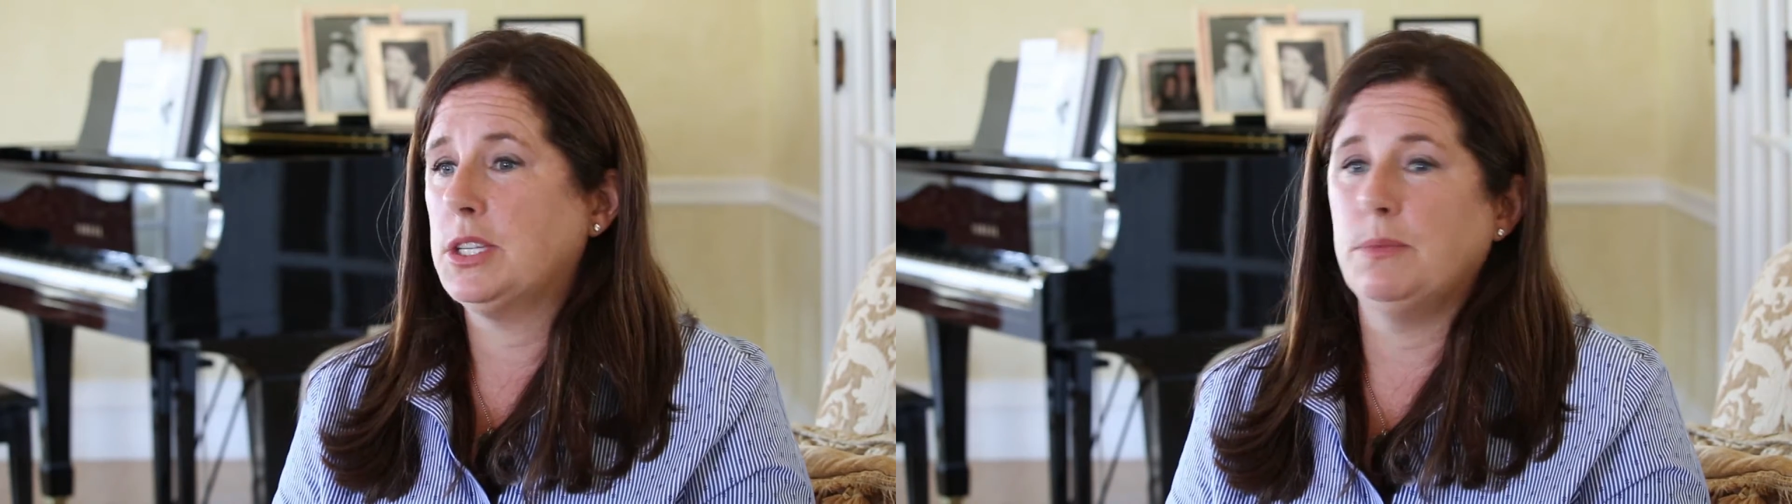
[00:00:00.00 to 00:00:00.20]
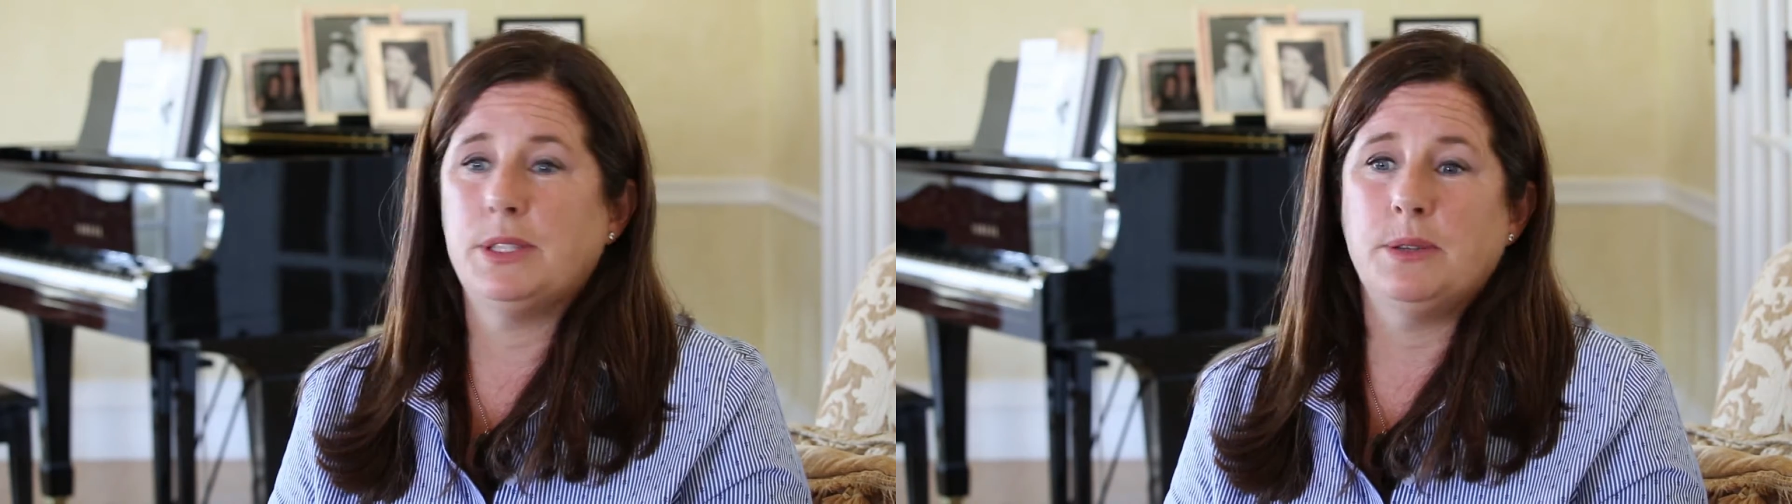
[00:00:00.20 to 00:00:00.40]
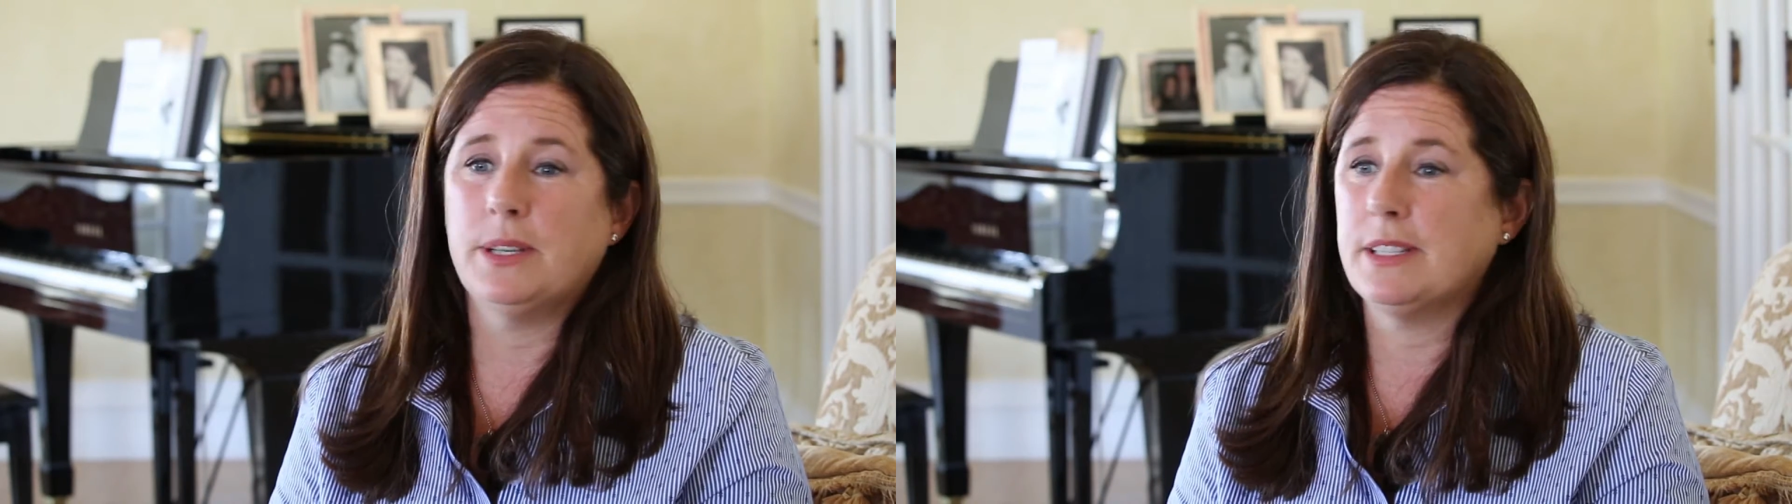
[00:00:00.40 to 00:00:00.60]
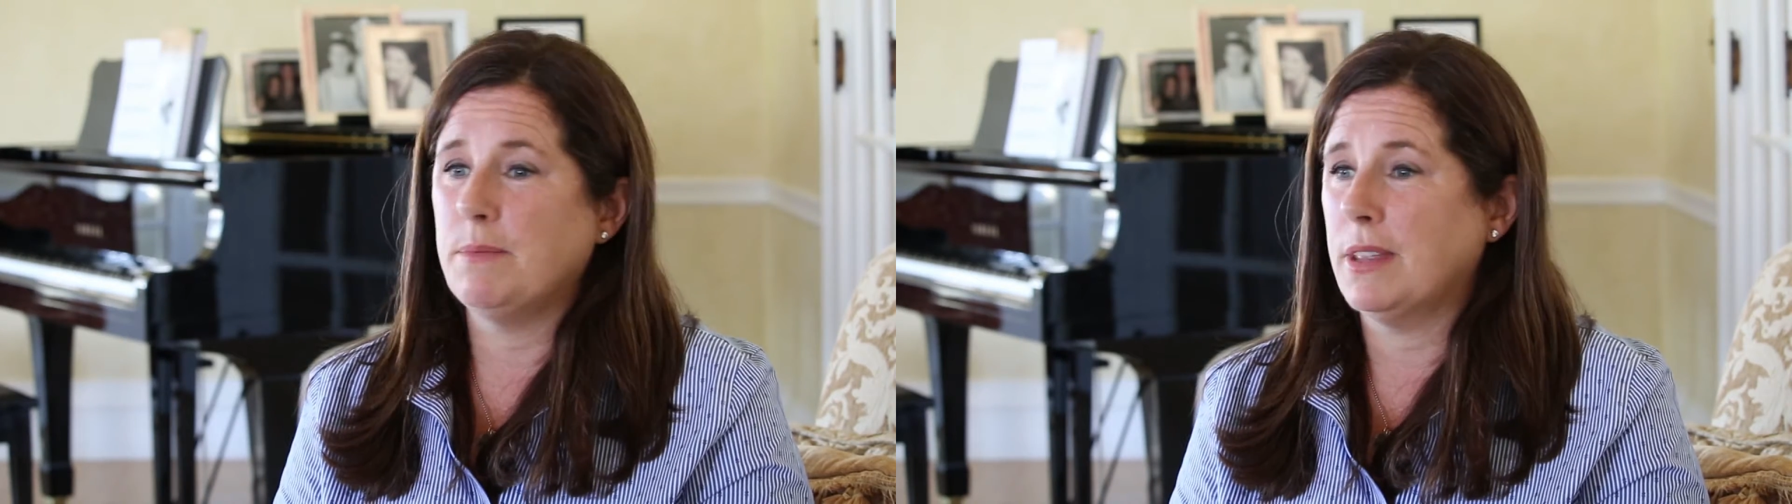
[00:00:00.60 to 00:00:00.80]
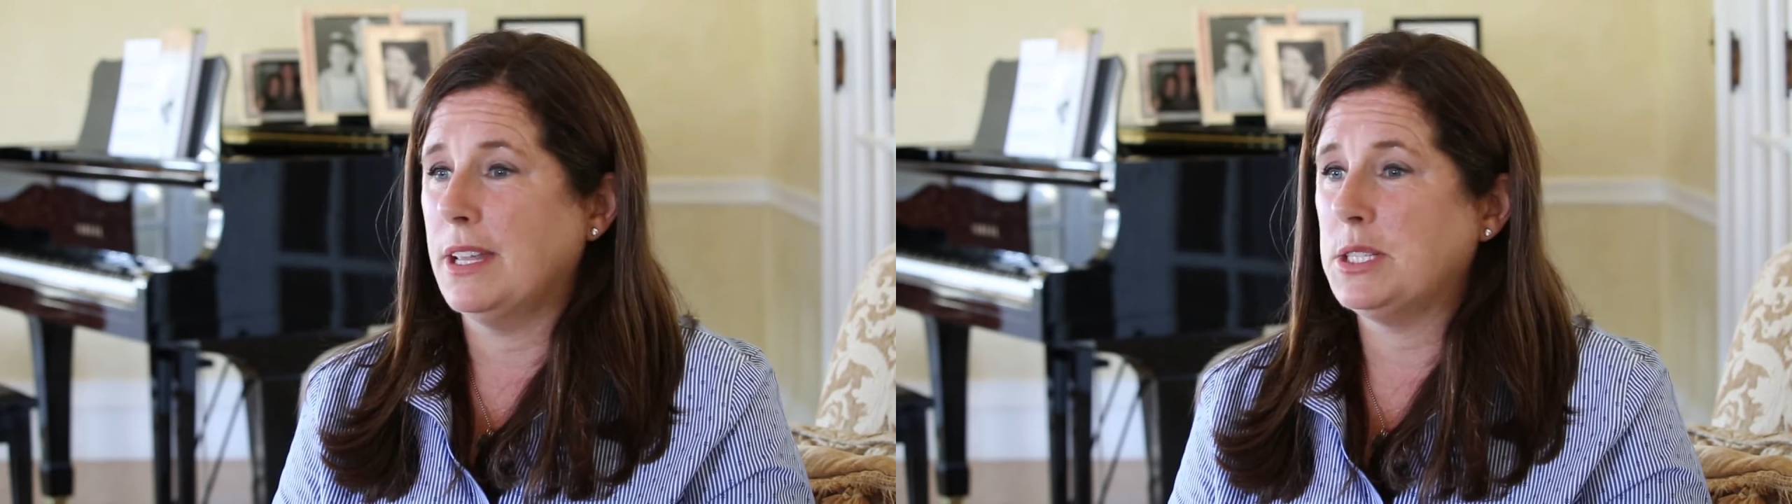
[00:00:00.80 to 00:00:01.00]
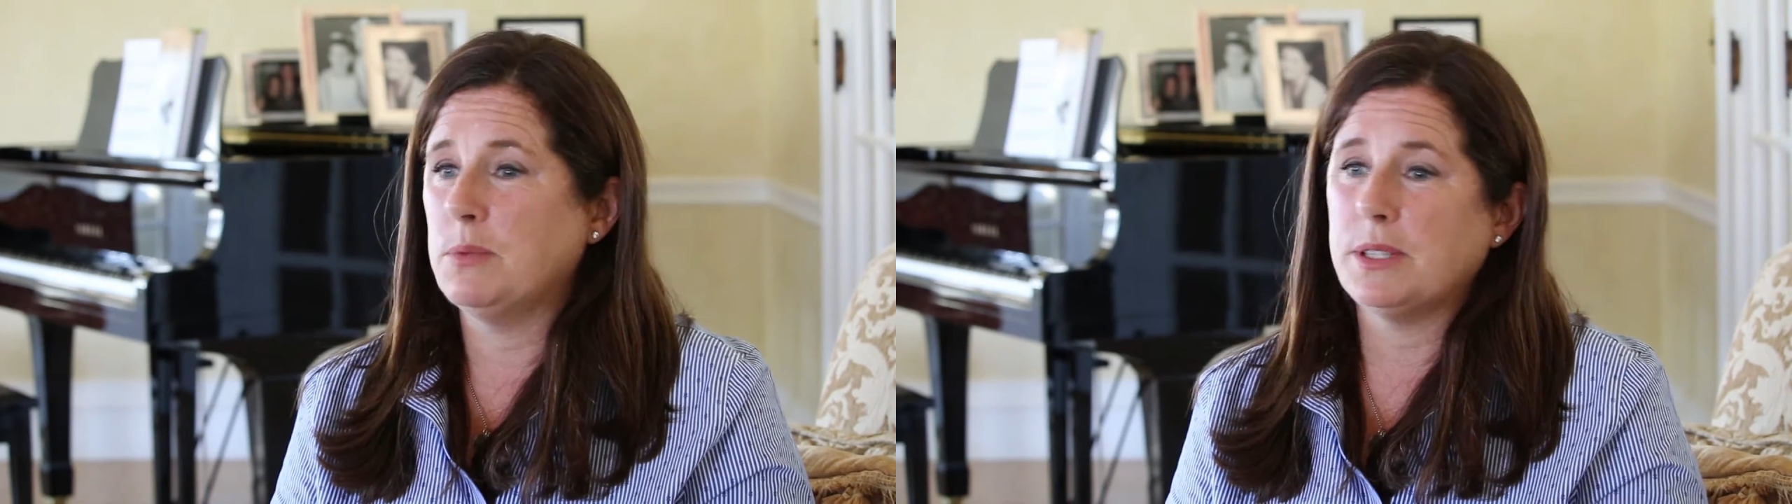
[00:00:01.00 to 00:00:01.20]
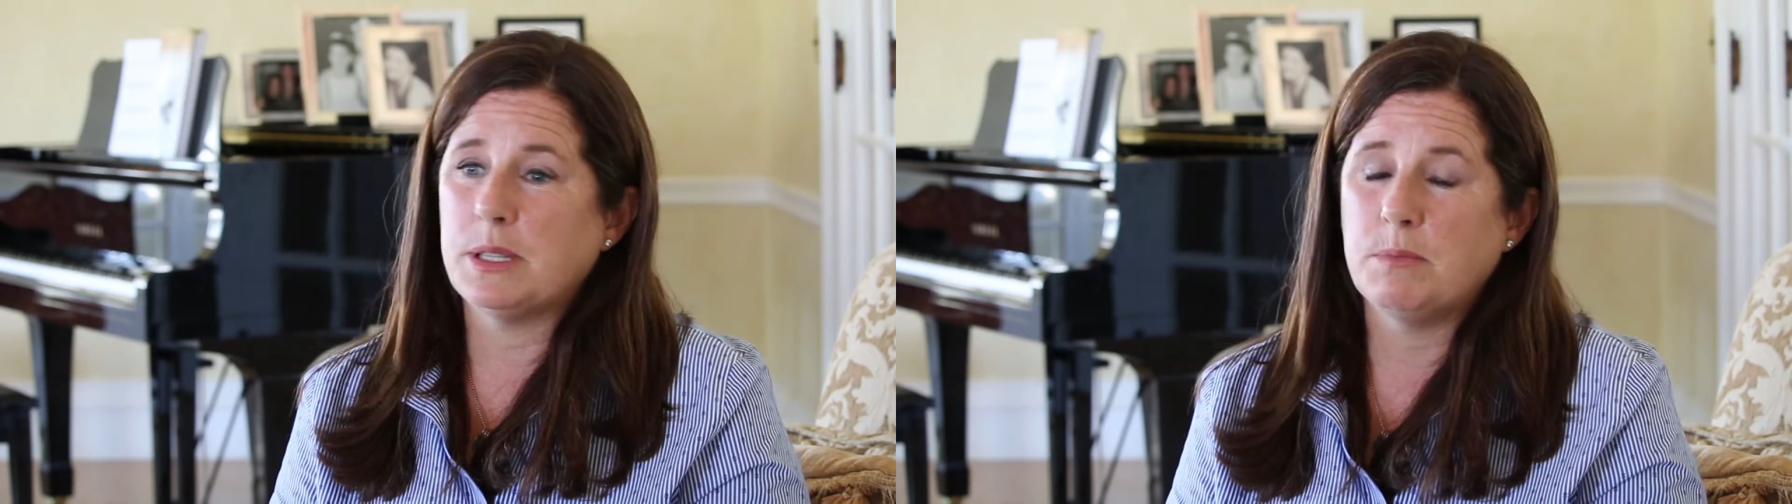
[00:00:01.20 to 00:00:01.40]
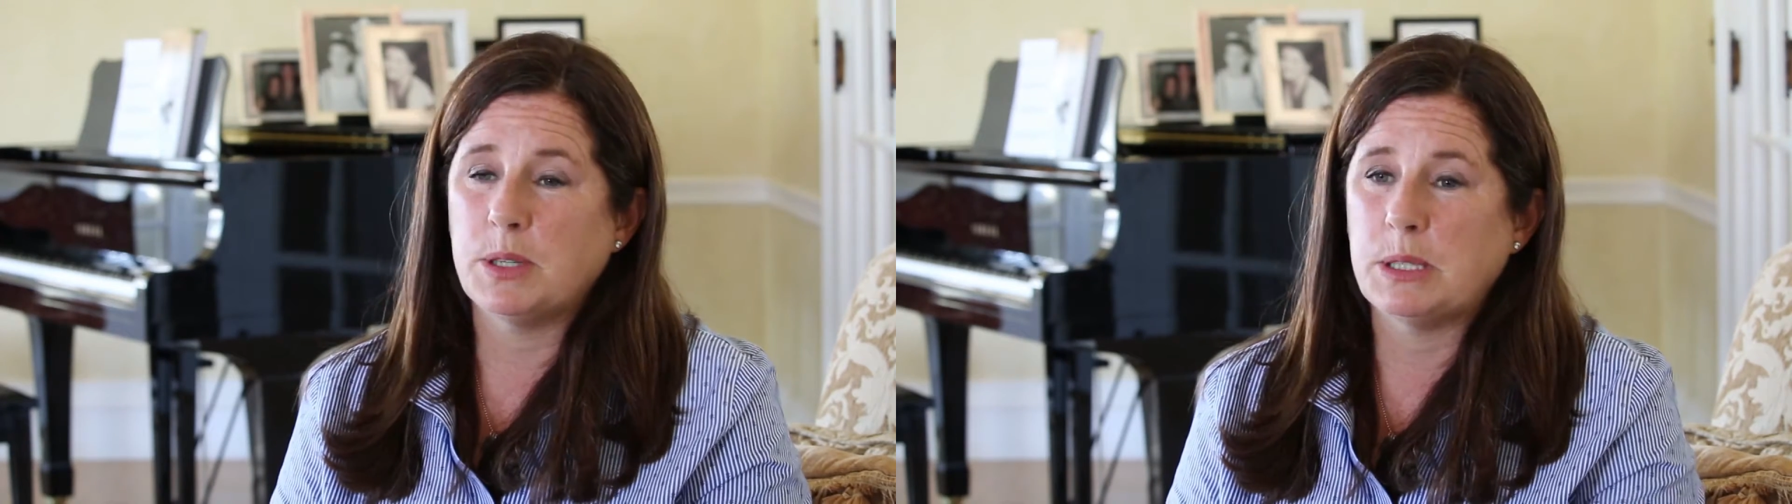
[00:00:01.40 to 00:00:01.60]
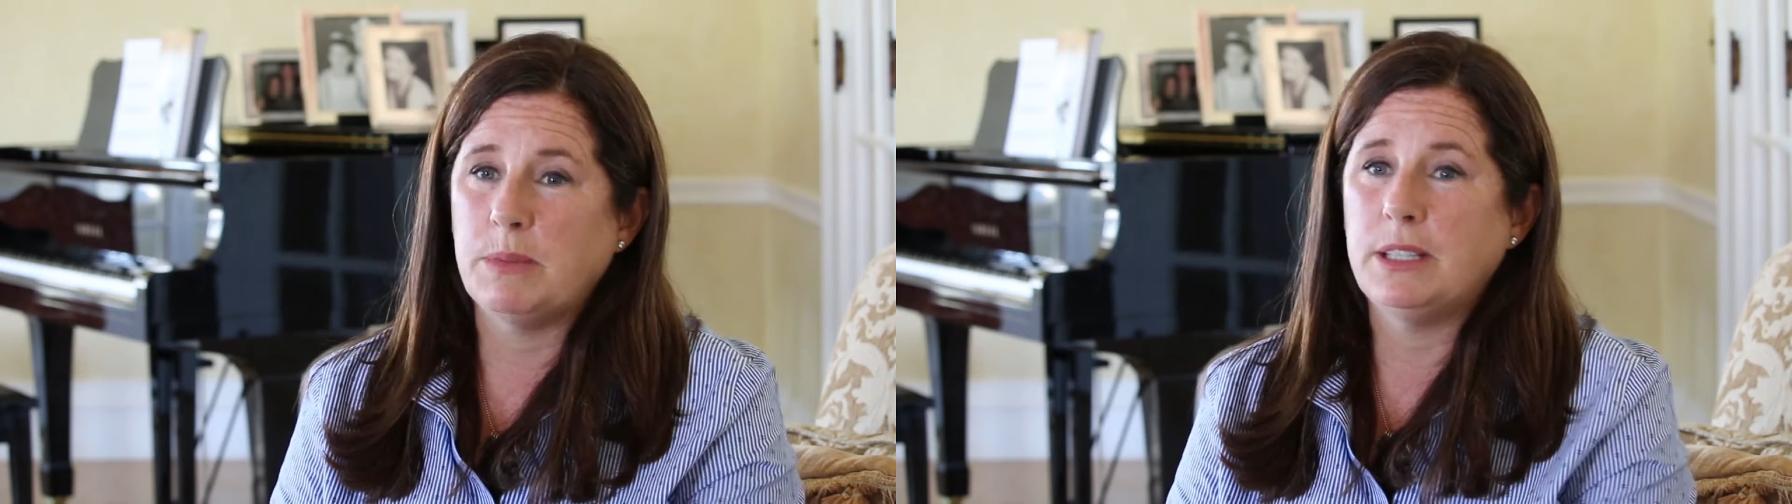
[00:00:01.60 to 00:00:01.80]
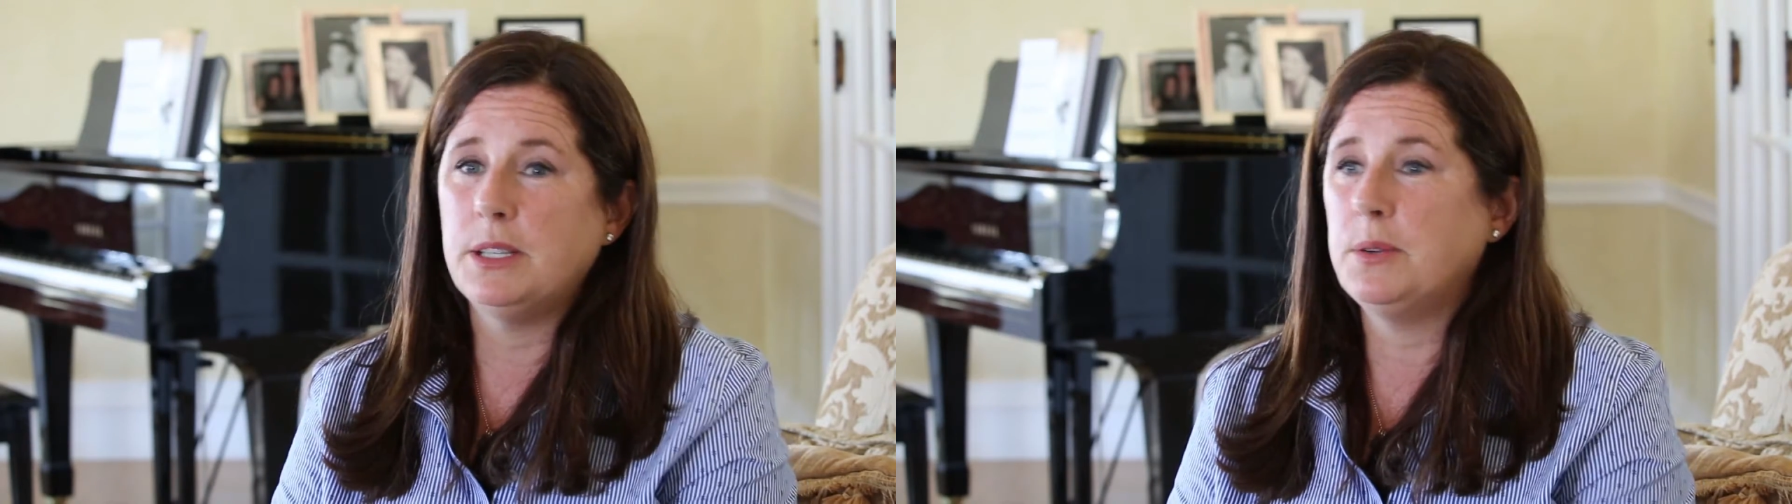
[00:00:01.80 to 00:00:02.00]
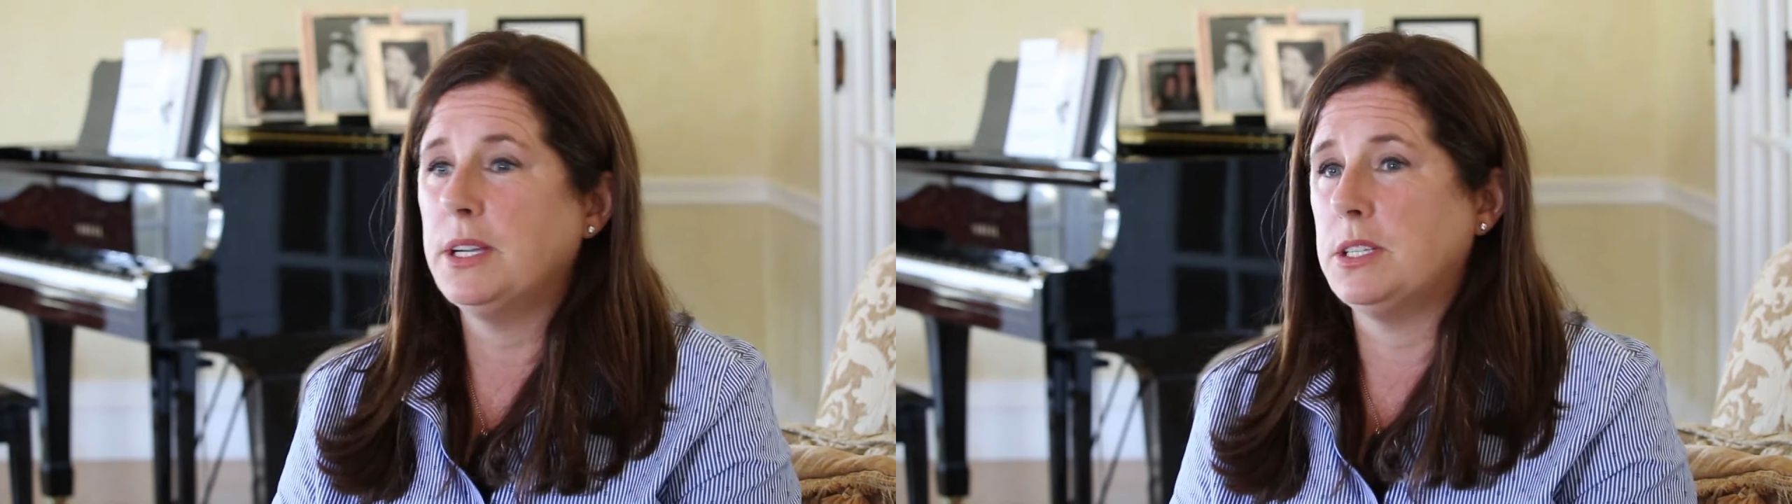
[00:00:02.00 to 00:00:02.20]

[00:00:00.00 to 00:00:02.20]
She was doing something that she wasn't supposed to be doing.